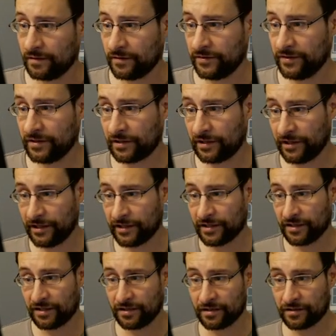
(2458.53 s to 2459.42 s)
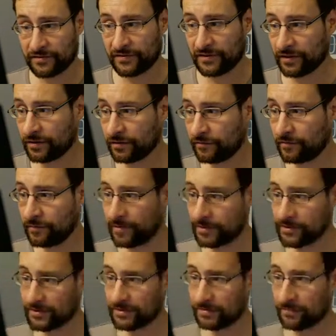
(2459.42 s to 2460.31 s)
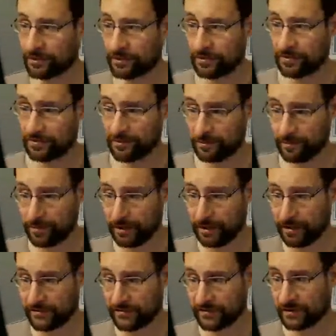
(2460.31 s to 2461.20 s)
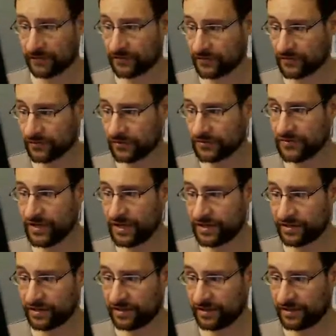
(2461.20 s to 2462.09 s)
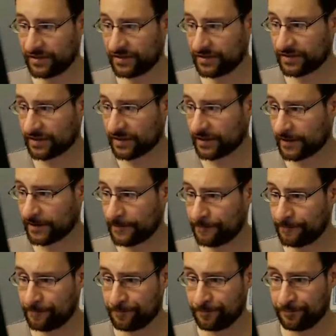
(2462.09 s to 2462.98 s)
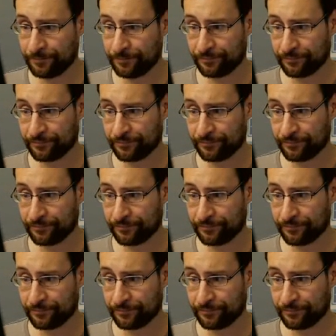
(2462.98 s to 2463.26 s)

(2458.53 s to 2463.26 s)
Declared, oh, thank you very much, modern compiler stuff. So that is that